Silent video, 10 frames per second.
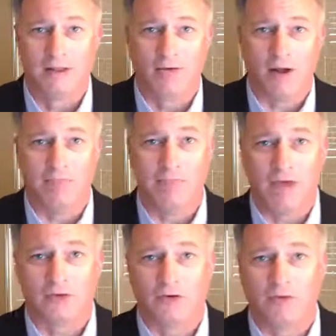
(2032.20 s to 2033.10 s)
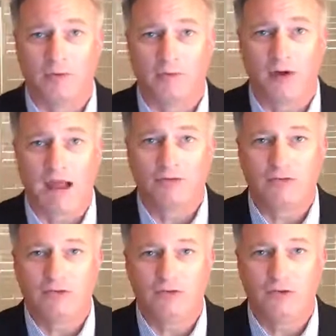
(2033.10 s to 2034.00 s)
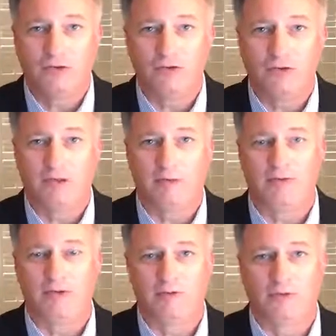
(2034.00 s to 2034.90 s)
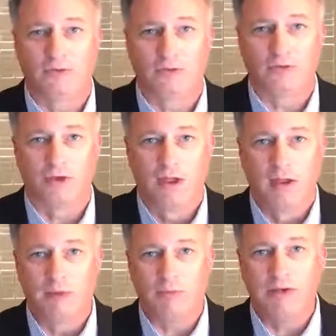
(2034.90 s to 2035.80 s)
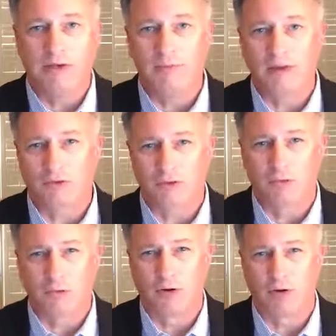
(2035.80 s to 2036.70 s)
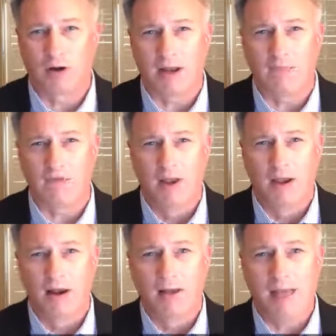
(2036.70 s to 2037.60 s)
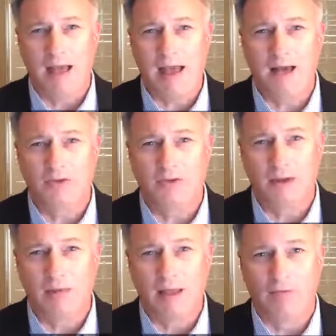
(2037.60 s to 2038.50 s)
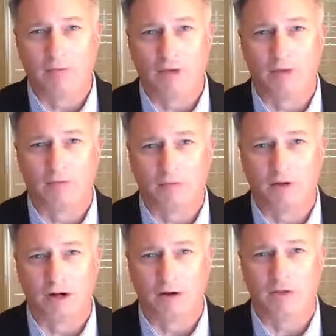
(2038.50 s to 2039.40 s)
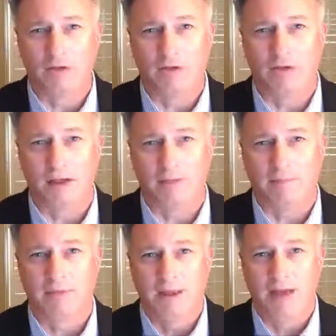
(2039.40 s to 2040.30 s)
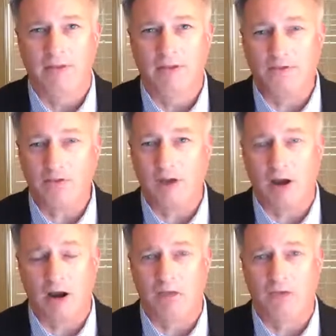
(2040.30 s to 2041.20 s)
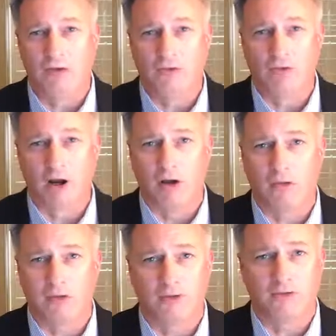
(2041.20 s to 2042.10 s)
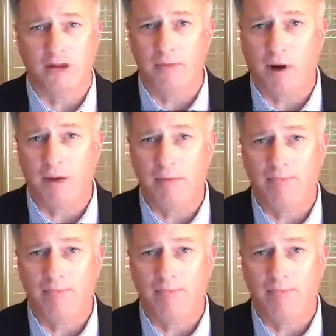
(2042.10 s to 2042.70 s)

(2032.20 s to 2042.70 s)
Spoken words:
of measure, that we're actually still seeing them as individuals, but we need to make sure these programs have some level of rigor to them. And this is an area of huge growth. At the State Department,